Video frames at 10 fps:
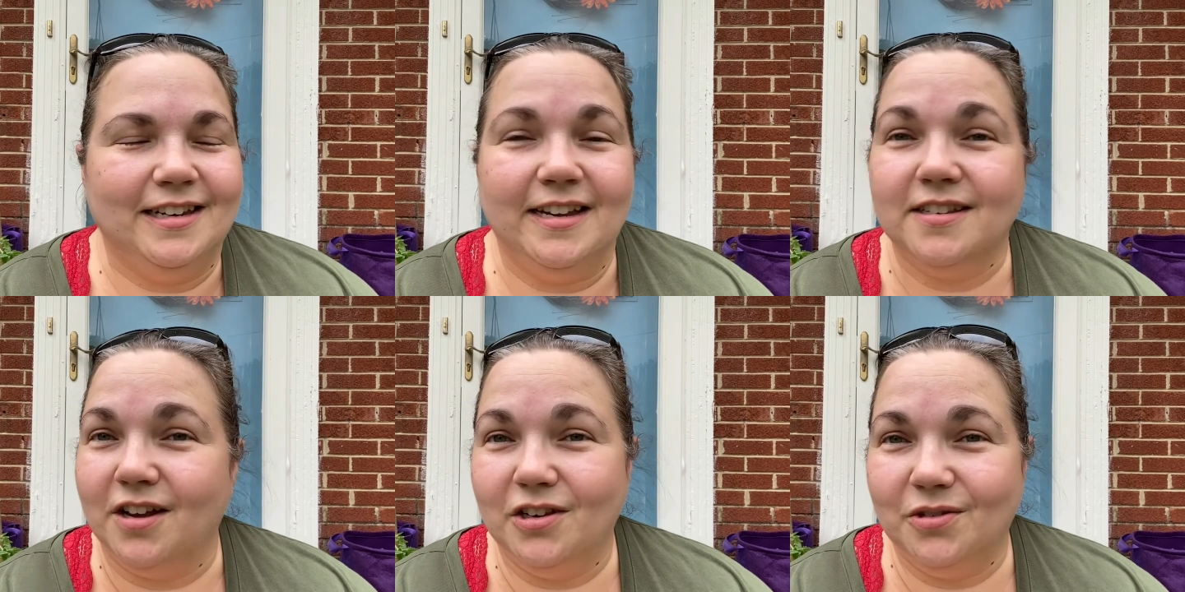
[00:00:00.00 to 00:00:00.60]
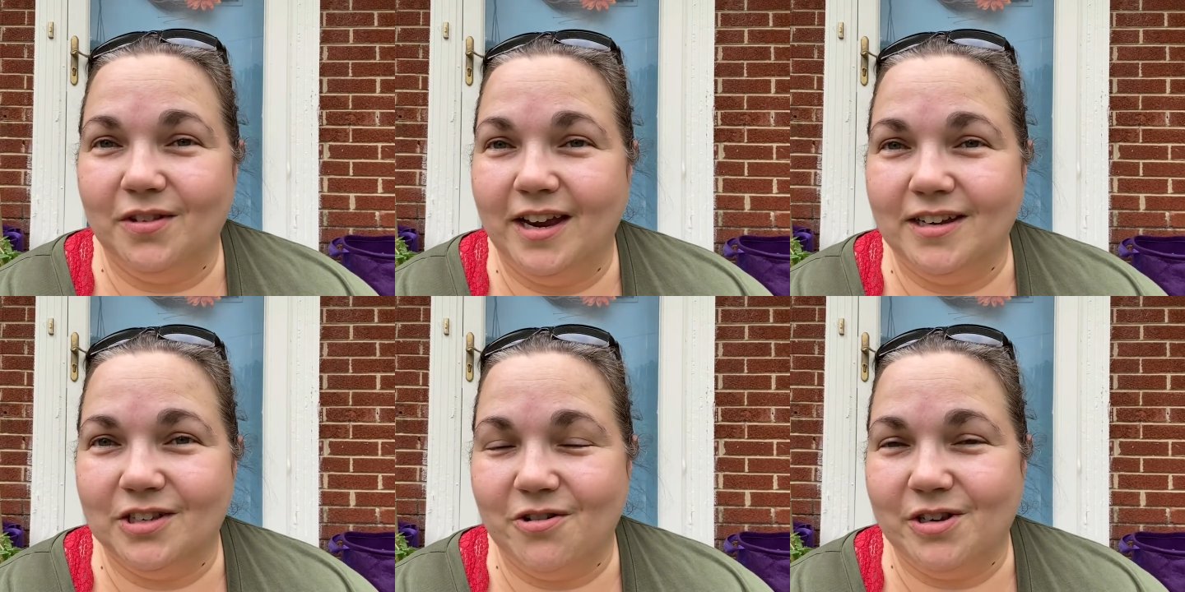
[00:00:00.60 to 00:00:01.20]
It's not too late to
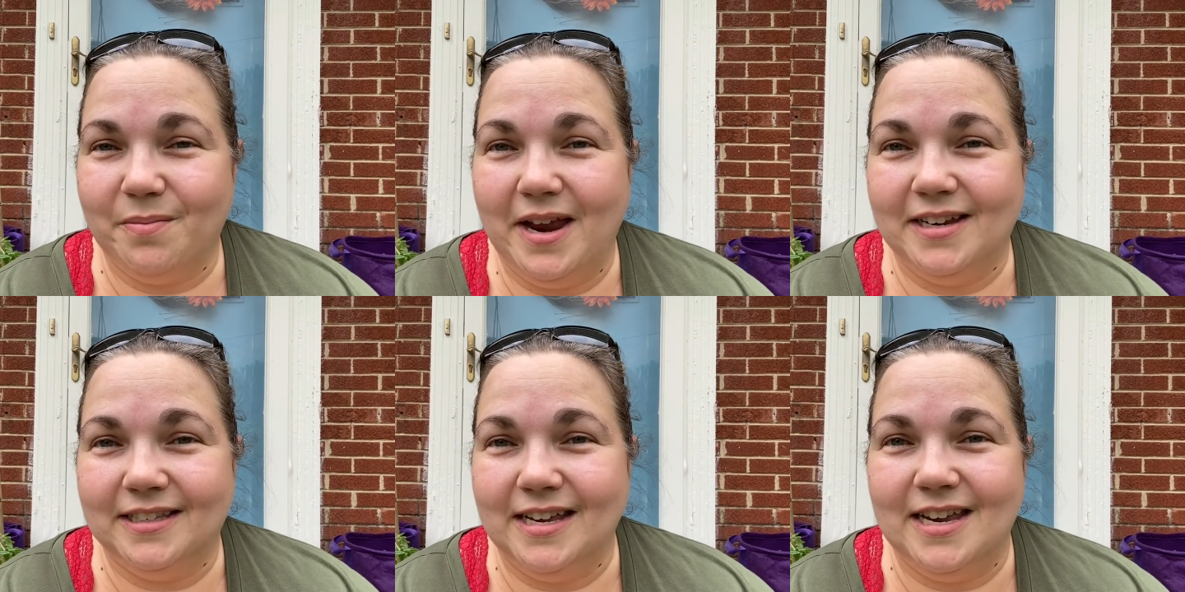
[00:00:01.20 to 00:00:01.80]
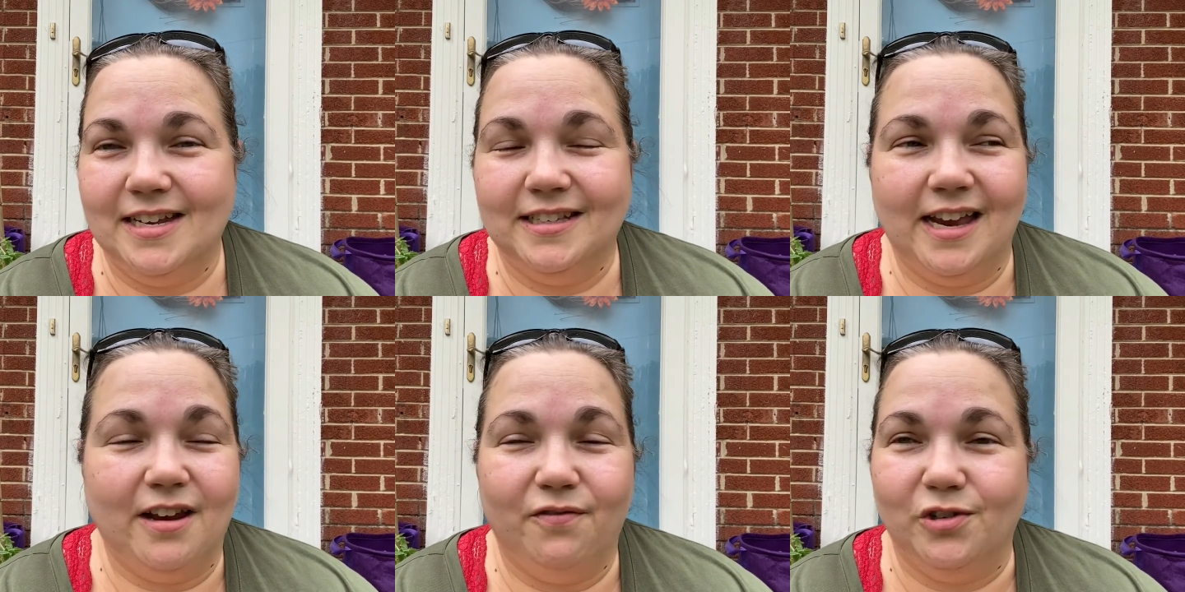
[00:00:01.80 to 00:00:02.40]
start tomato seeds.
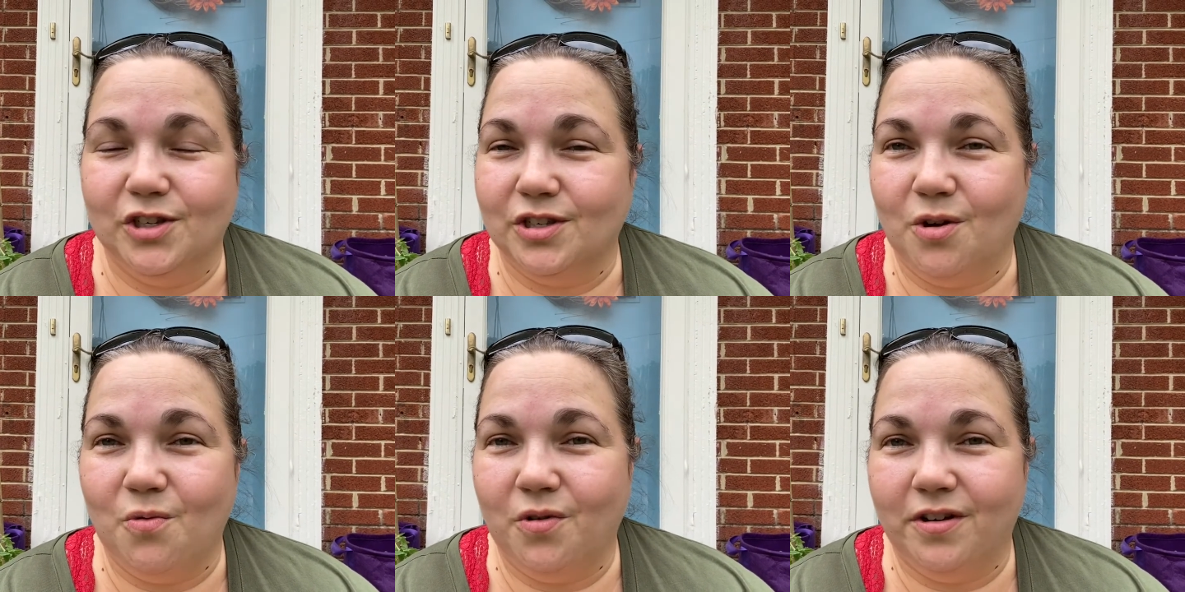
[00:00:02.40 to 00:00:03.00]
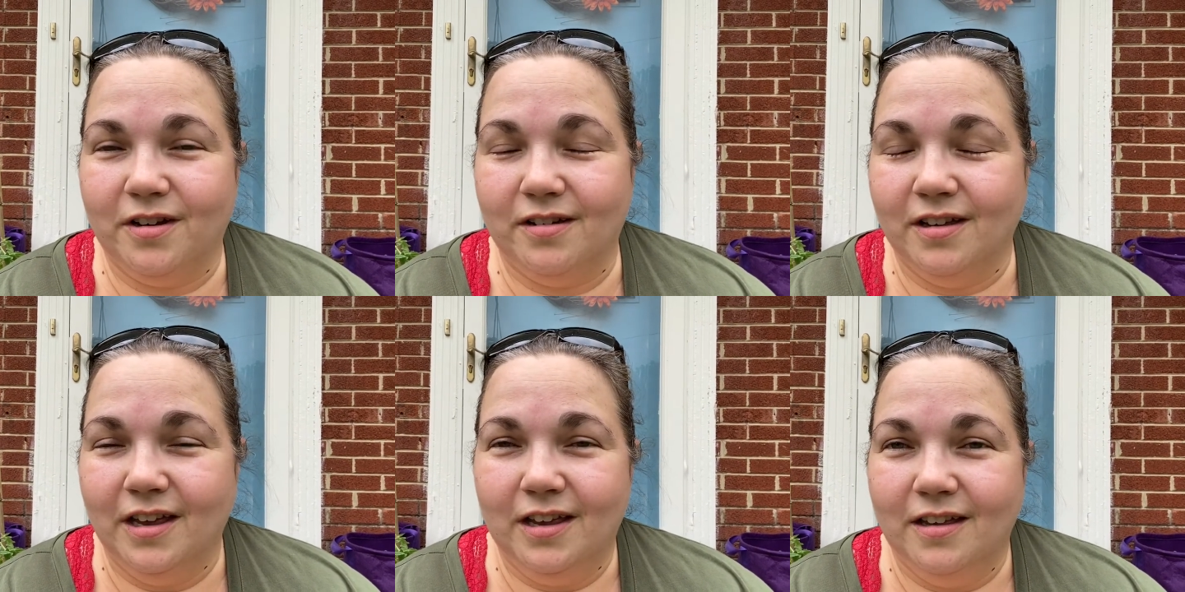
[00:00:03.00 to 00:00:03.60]
And if you just don't want to,
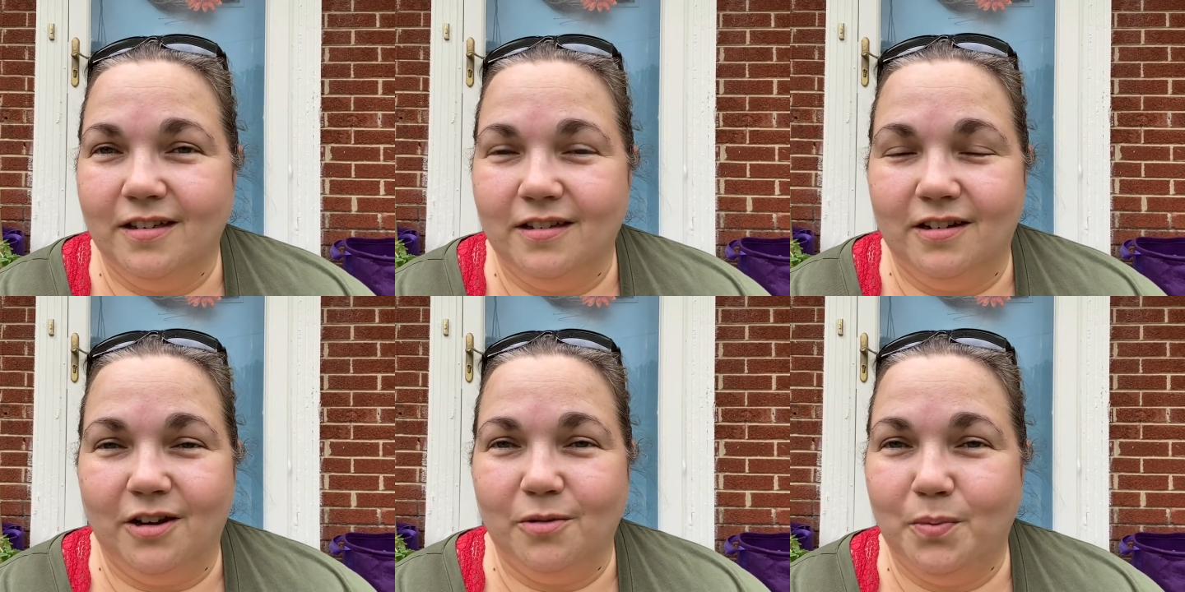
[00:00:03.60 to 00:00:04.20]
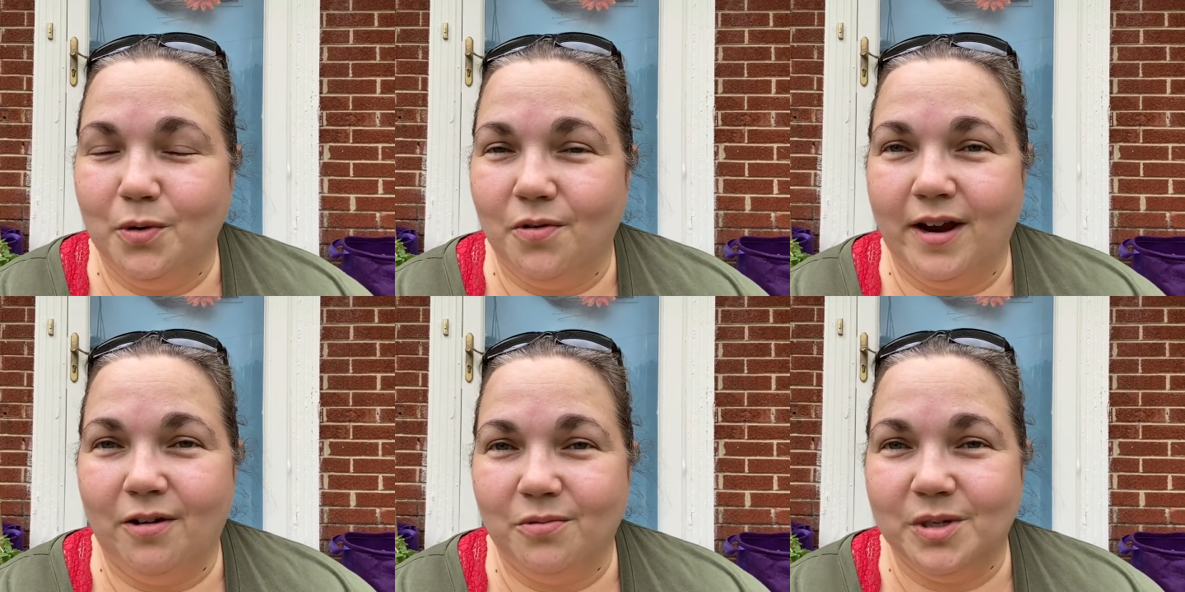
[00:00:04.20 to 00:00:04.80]
you know, poot
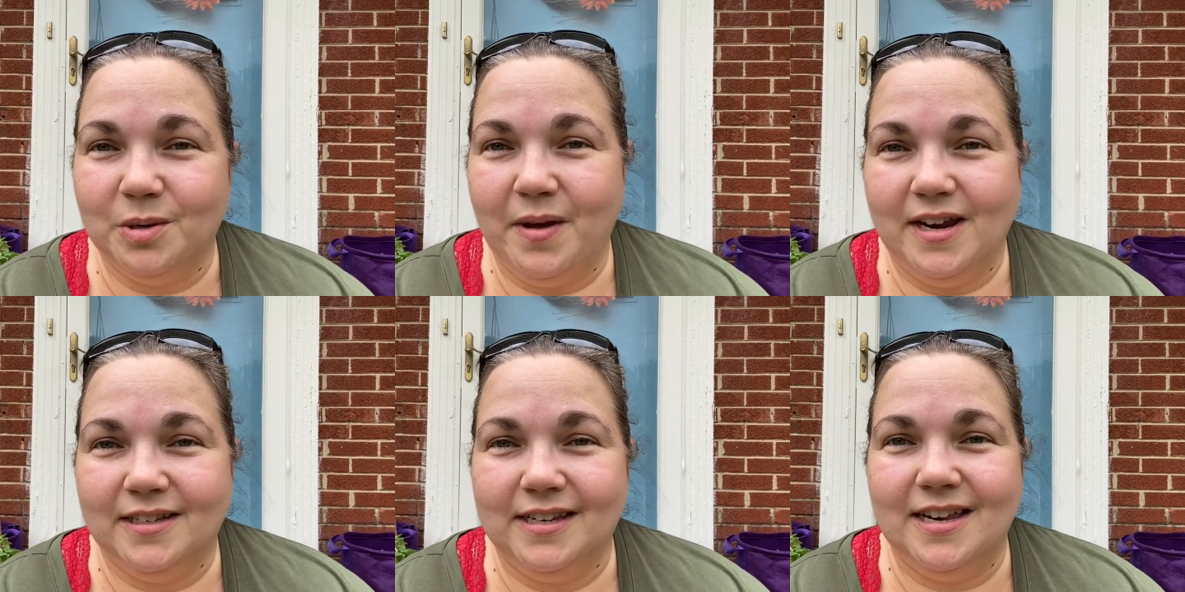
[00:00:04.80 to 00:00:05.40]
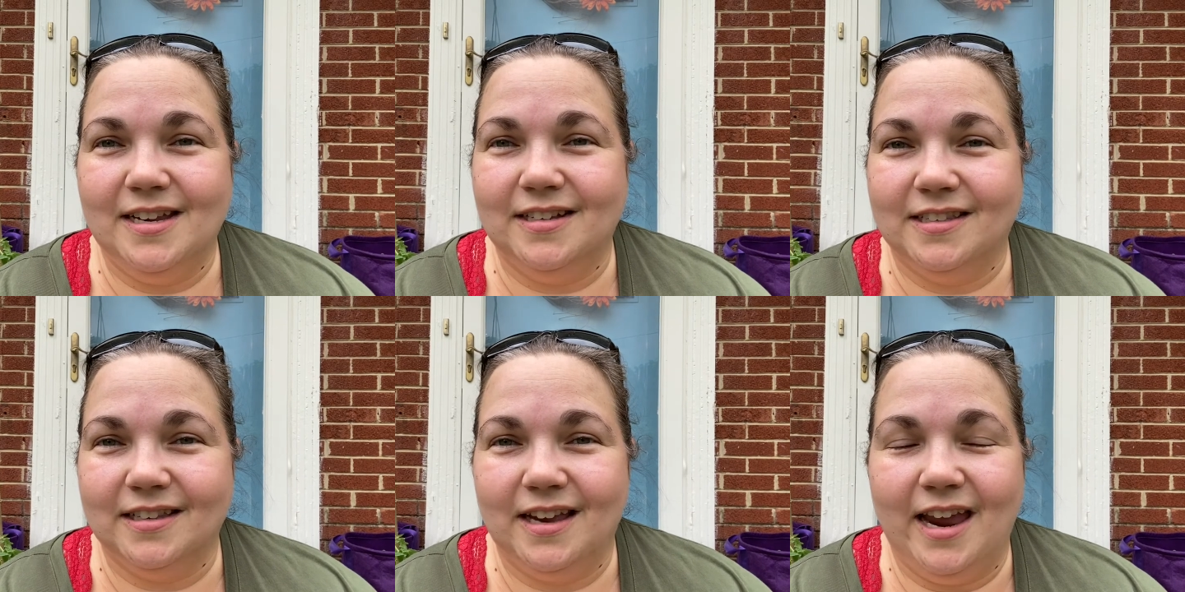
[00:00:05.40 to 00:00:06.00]
around with tomato
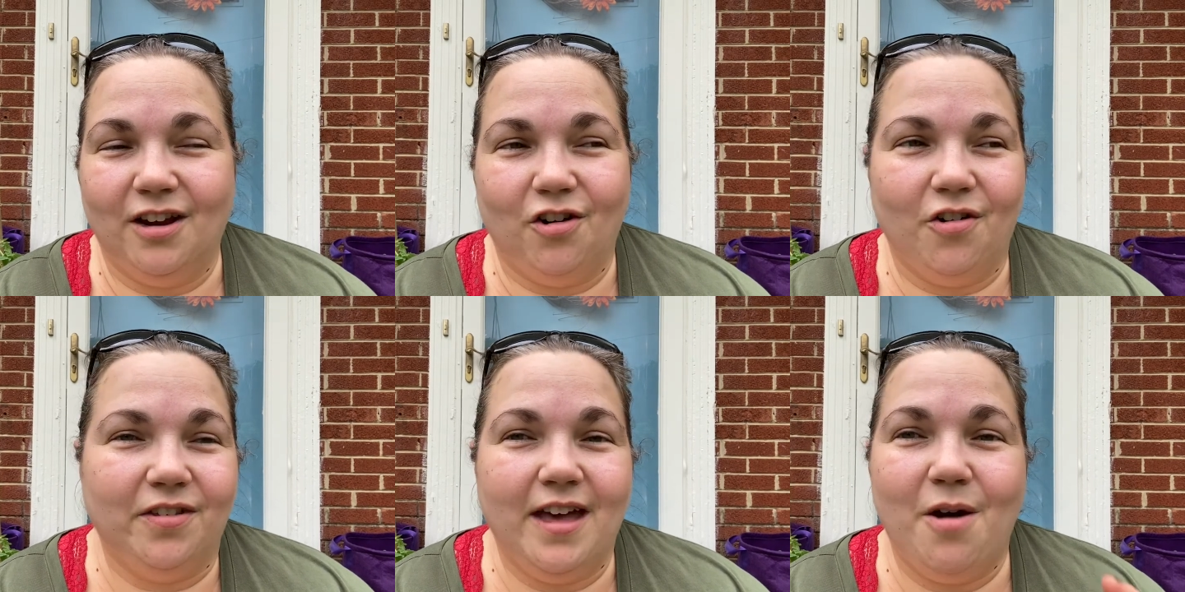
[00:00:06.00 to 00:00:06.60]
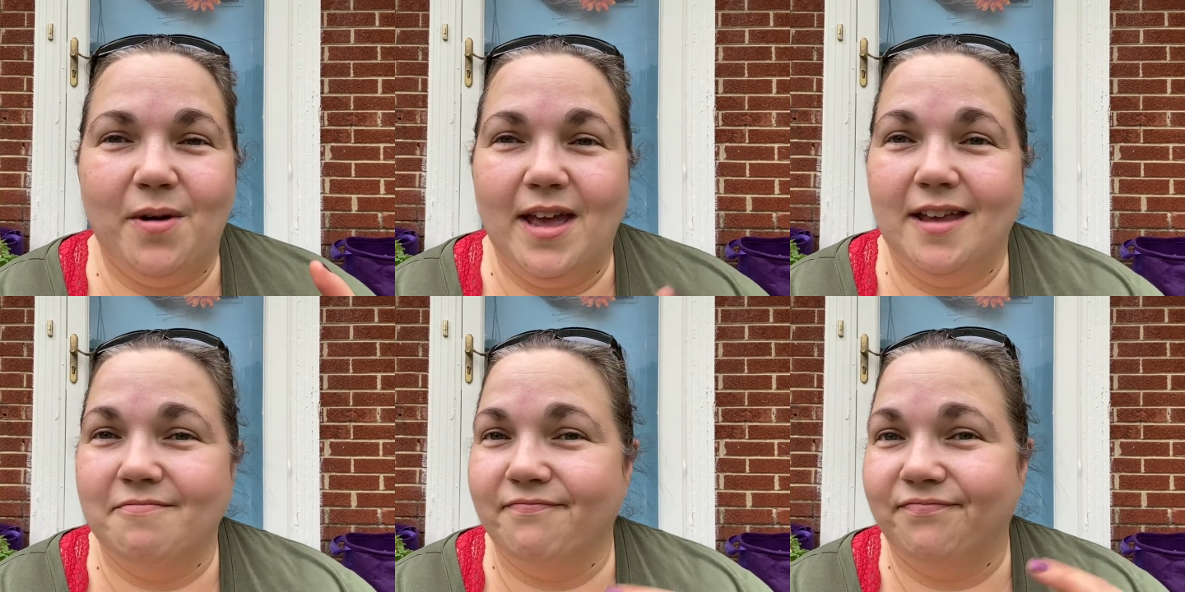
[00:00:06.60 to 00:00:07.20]
seeds and growing that way,